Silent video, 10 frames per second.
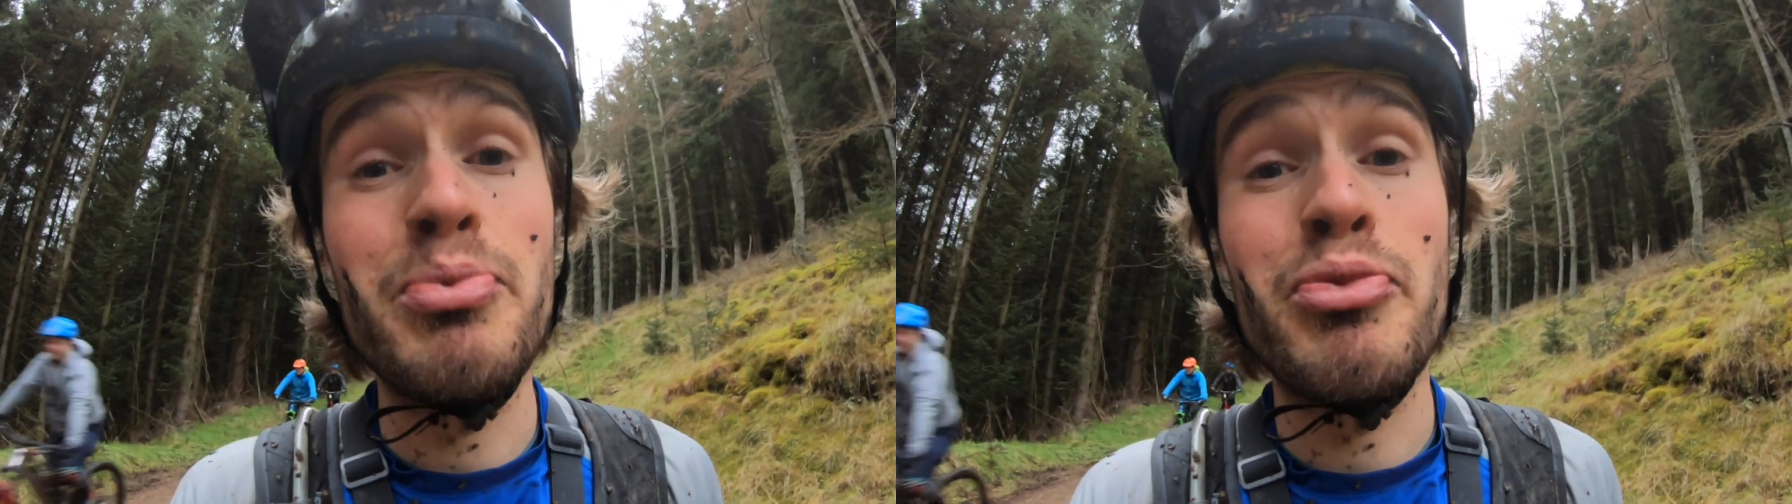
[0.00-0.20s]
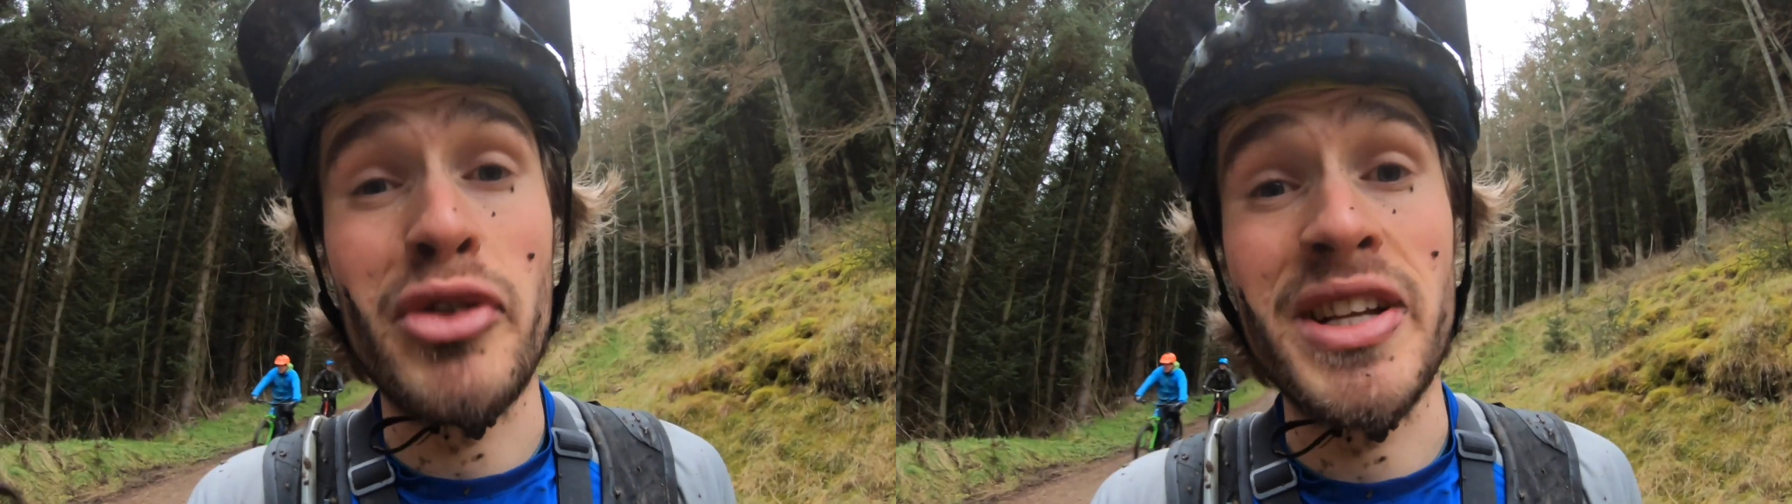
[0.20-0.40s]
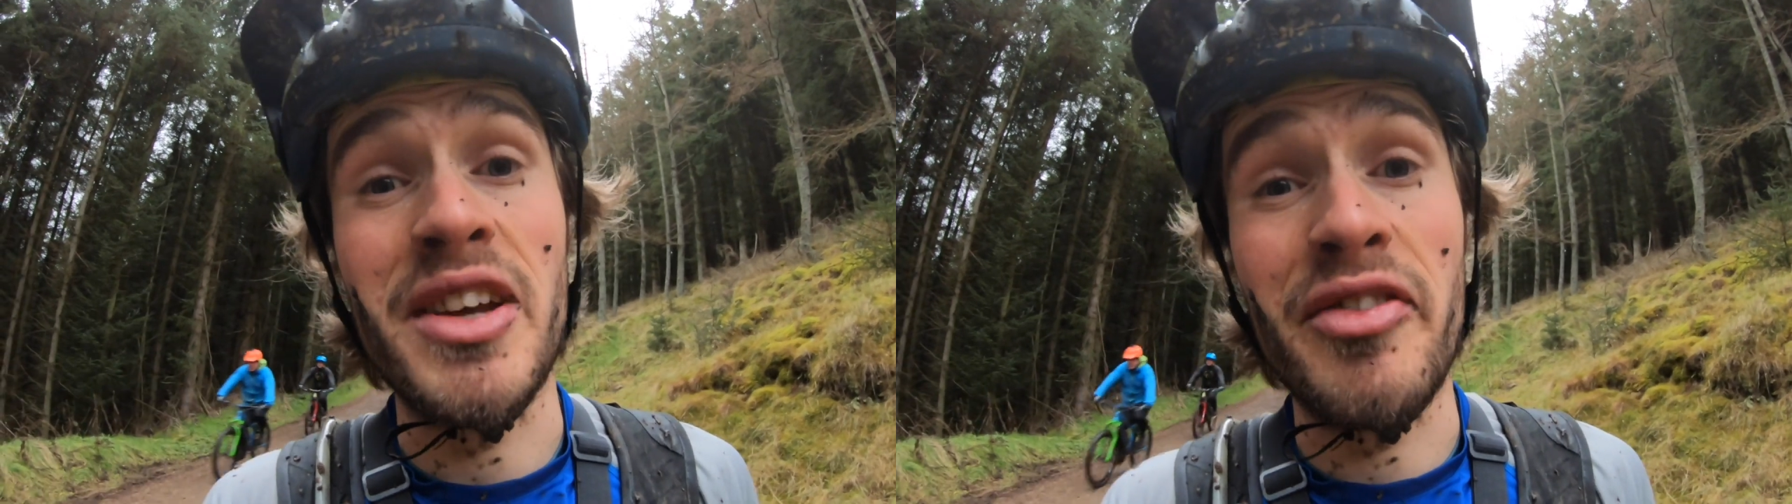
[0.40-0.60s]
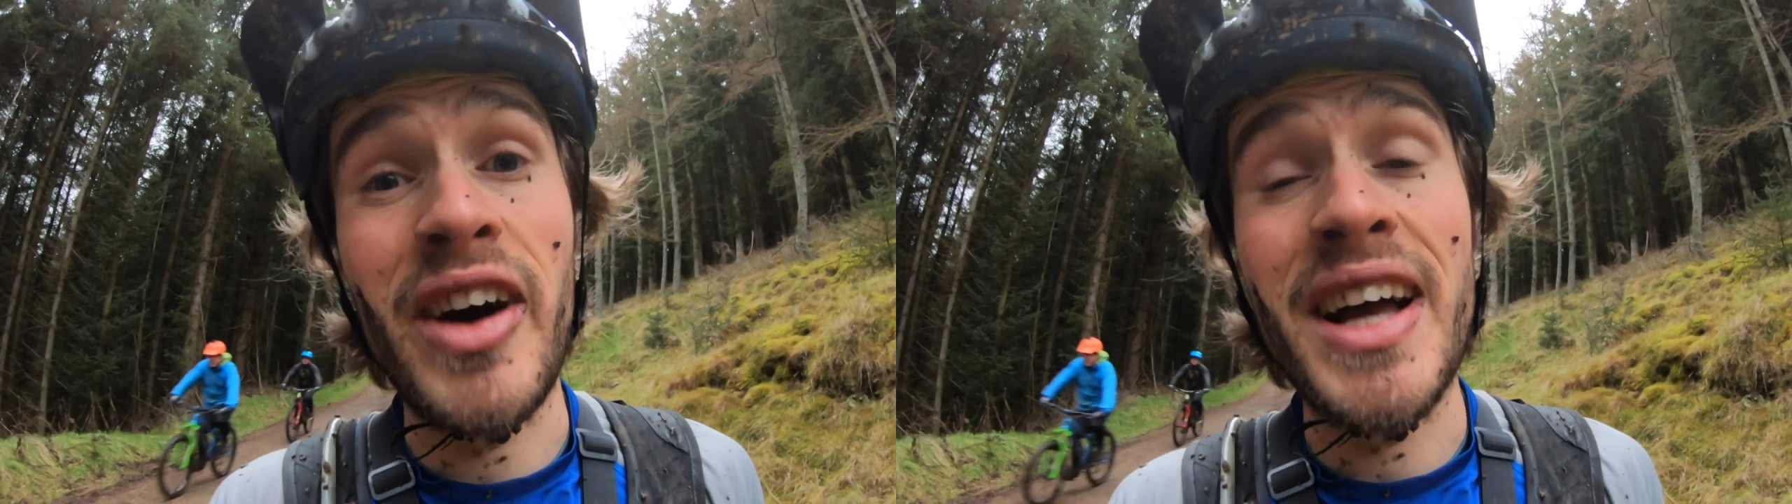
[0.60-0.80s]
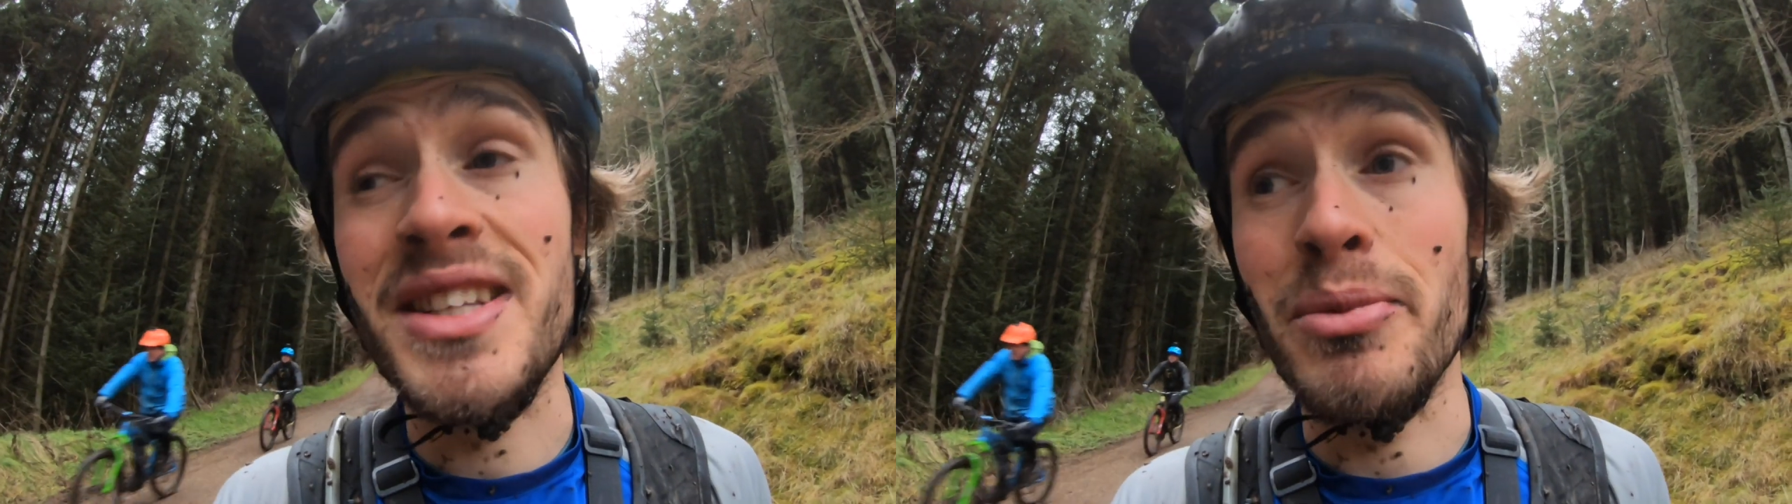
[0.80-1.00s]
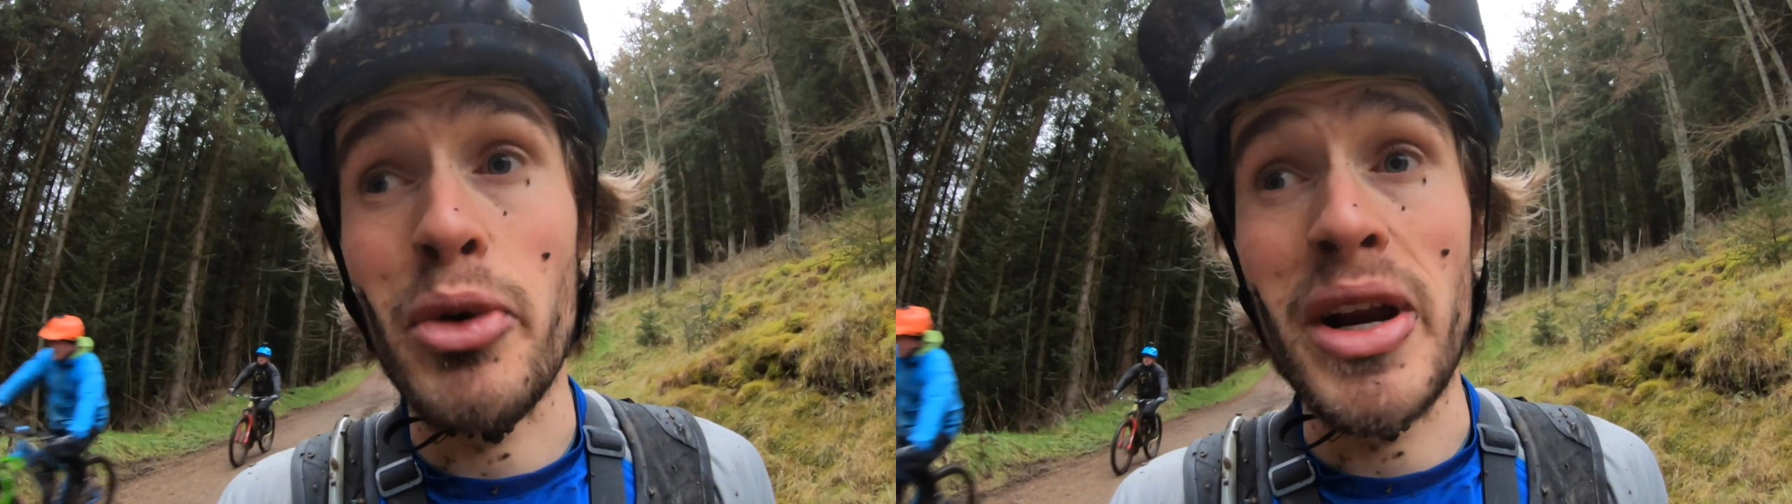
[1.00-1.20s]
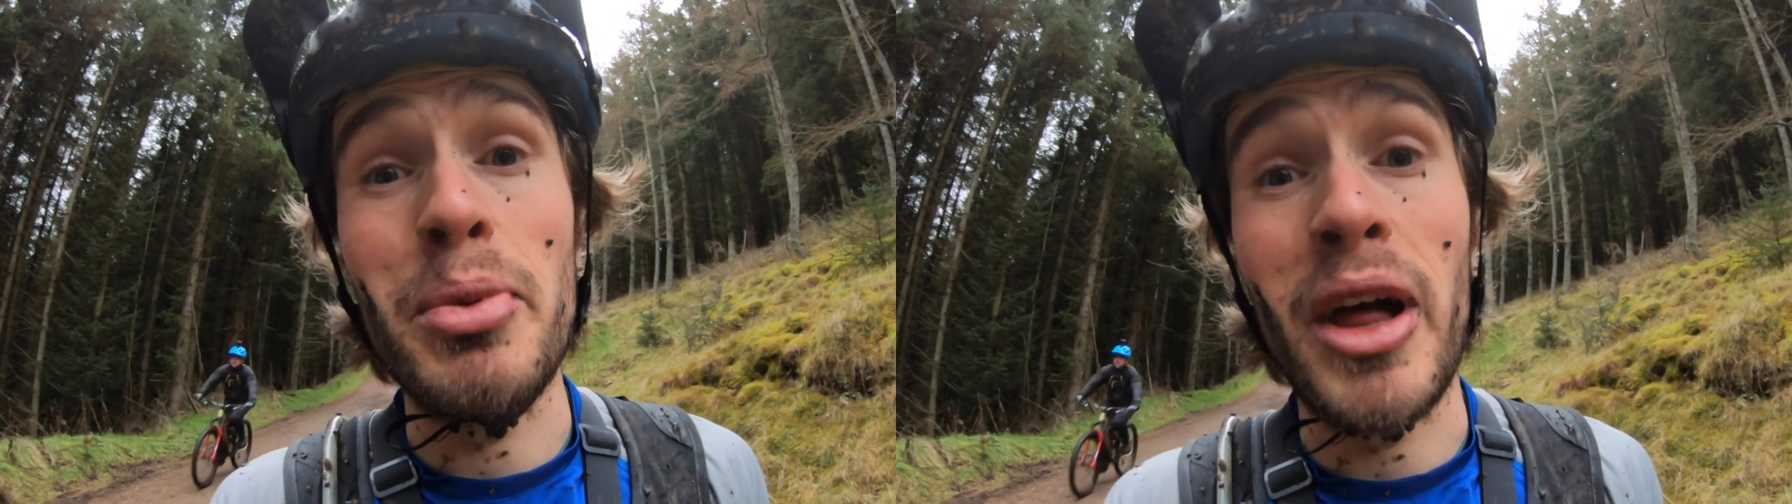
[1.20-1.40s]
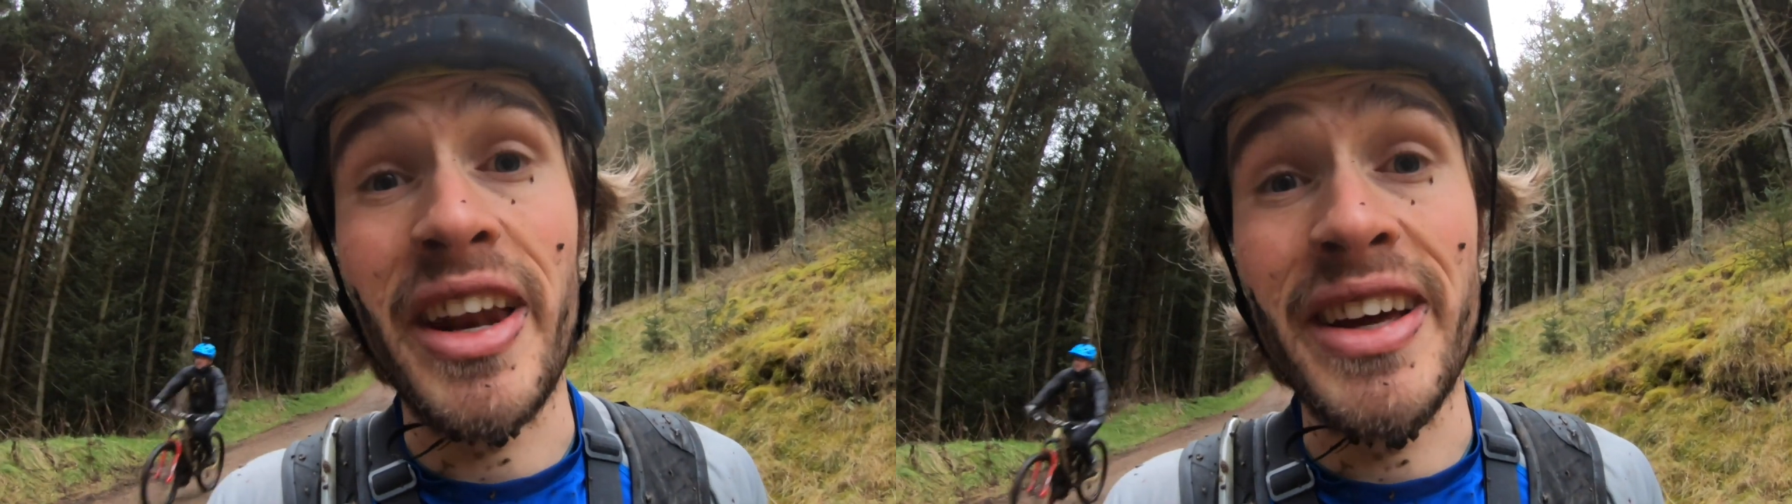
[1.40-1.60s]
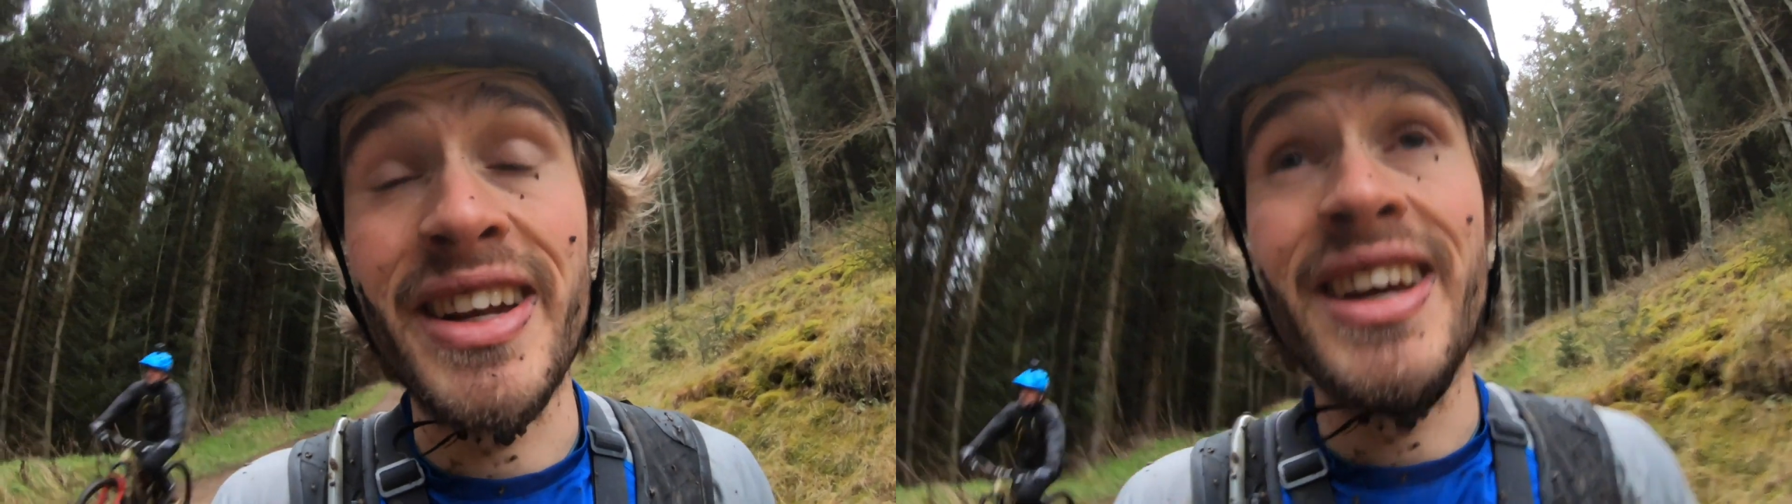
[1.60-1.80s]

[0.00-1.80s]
pretty fast and pretty planted.